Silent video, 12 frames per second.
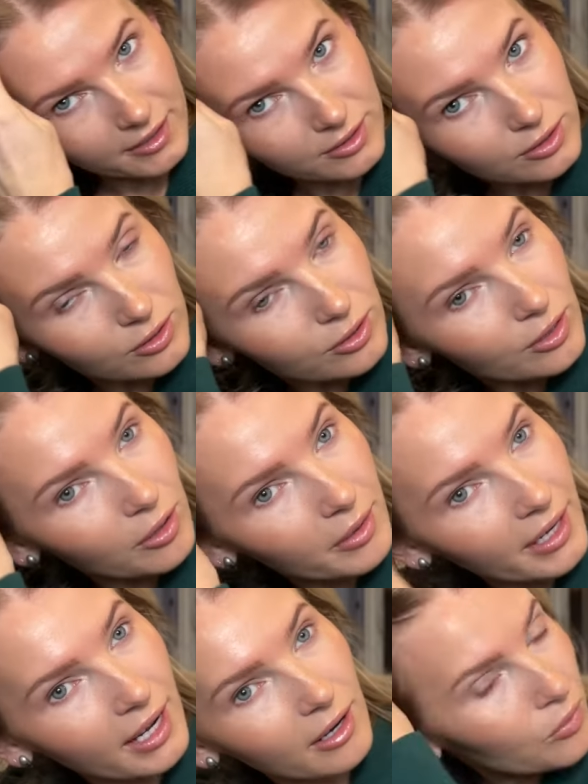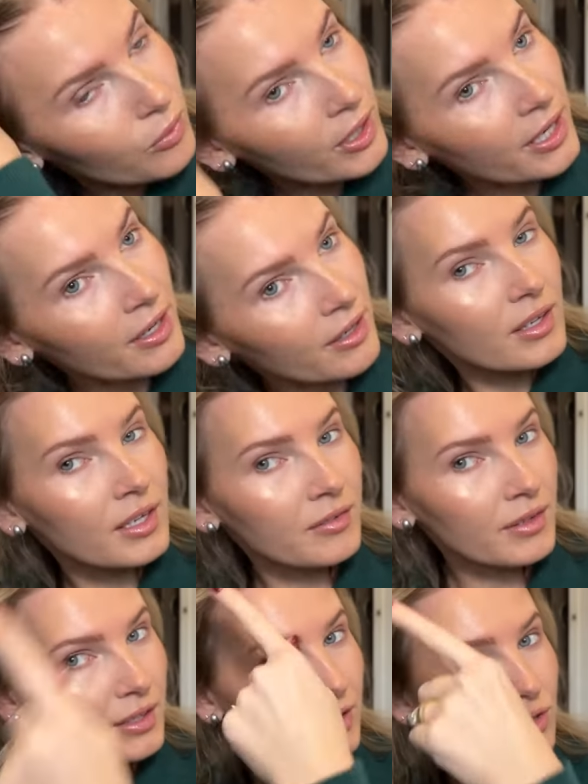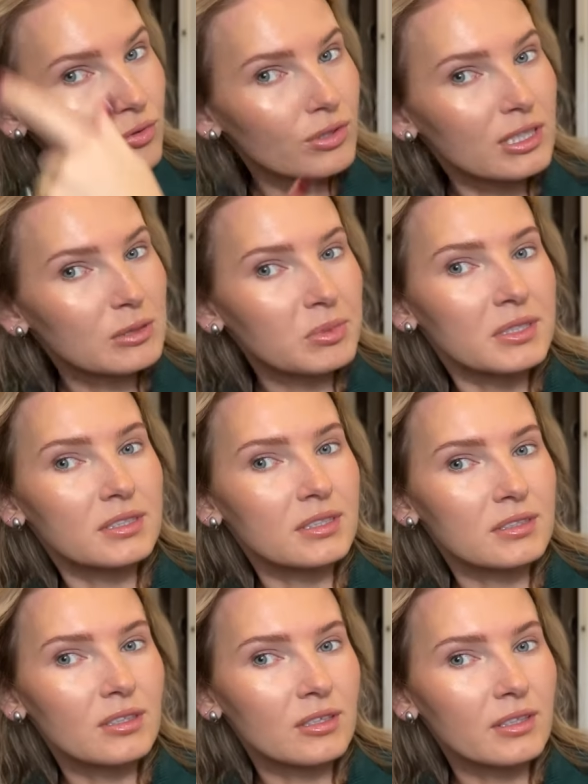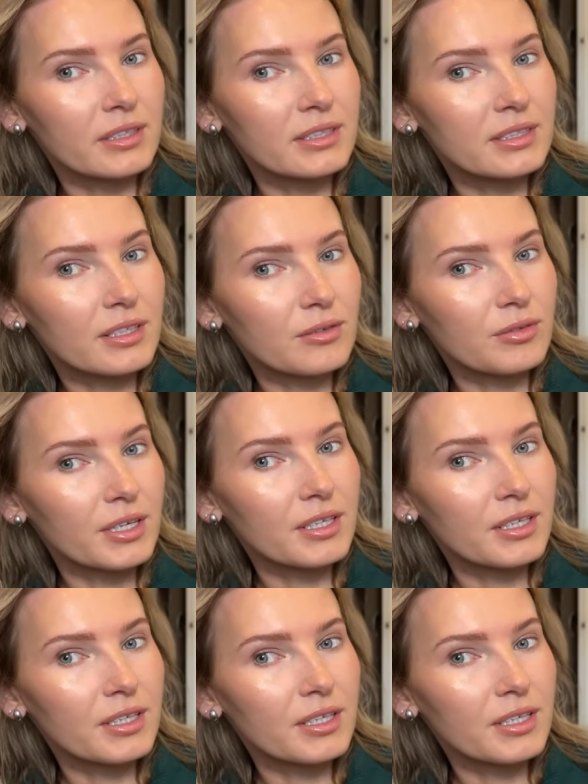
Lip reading: is to grow it out where even like the shortest pieces are at least like right